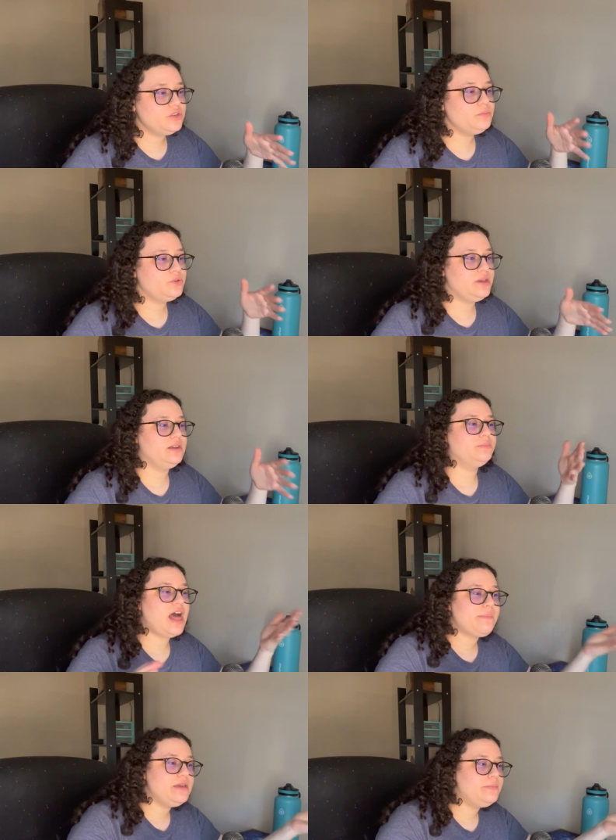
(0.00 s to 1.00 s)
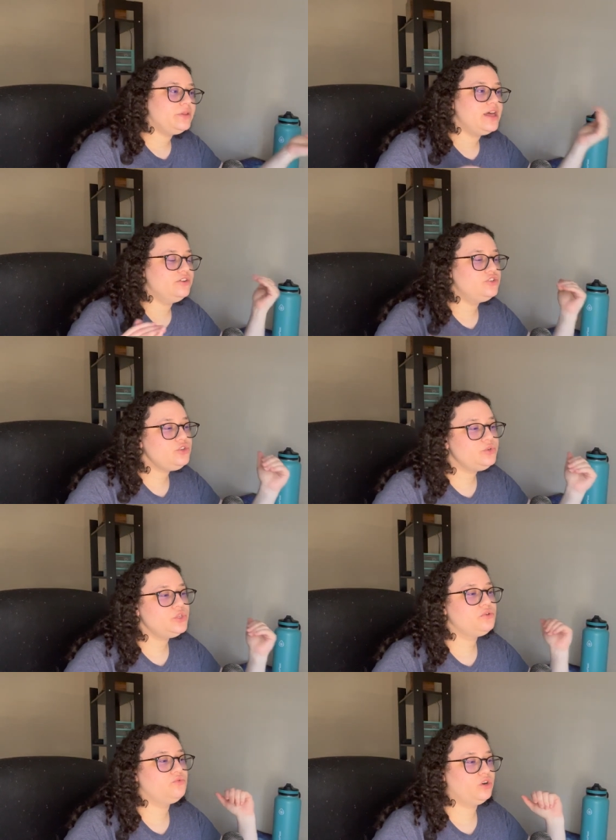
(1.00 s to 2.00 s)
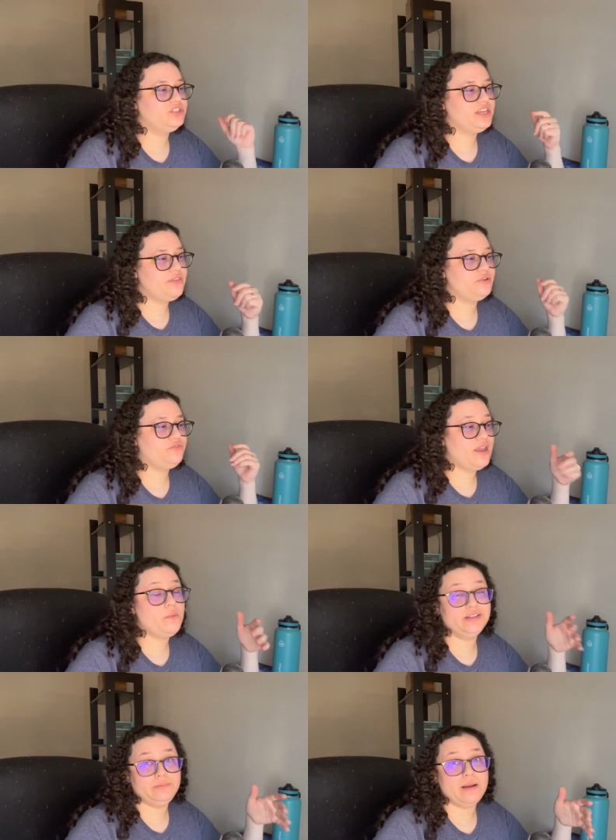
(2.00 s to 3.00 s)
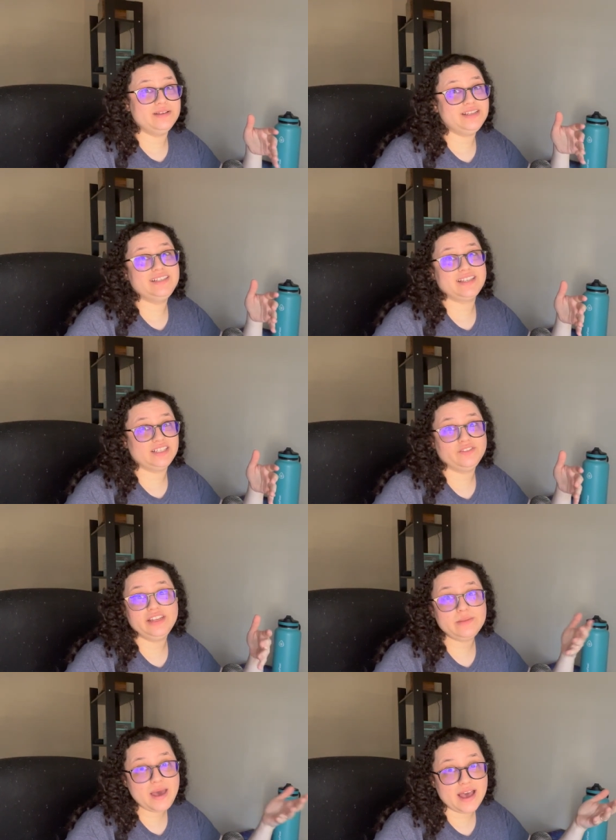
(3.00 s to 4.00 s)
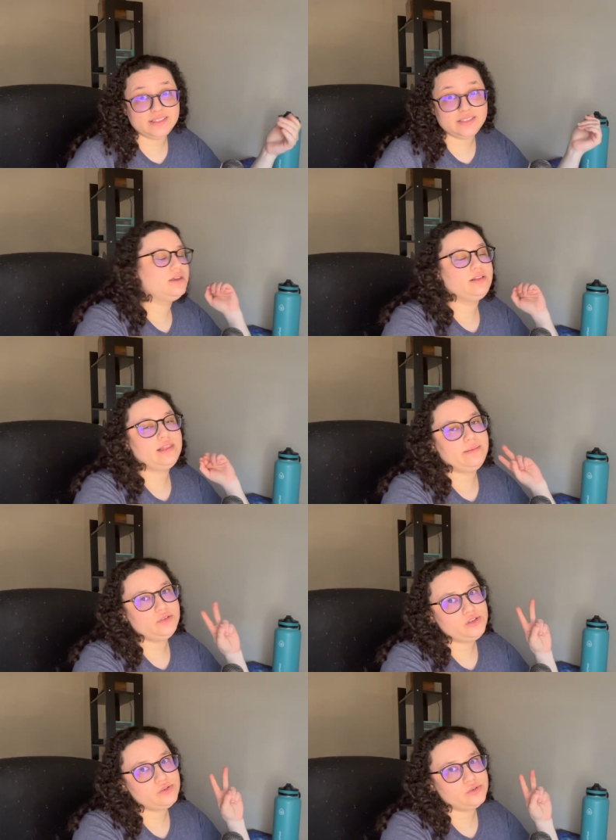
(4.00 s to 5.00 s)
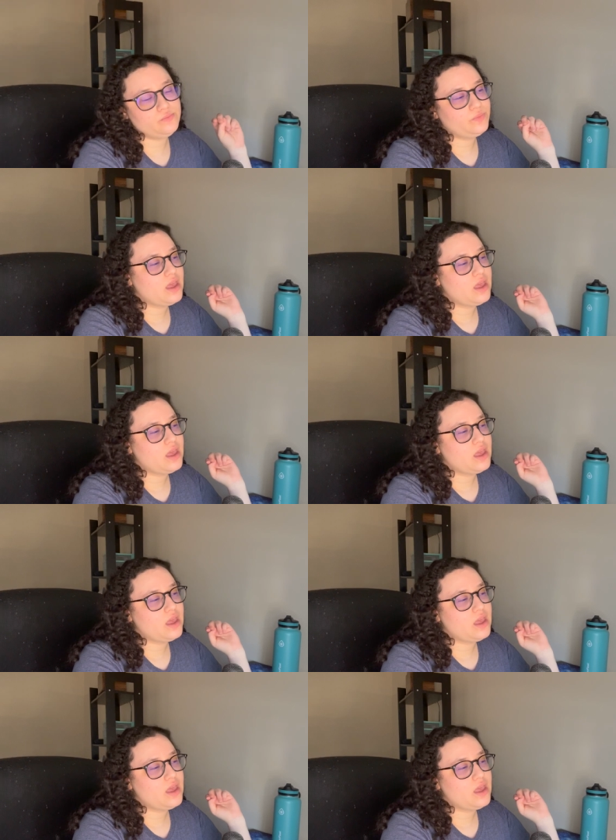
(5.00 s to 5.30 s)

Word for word: between black people and Jews who have worked together to fight white supremacy successfully in the past. Claim 2.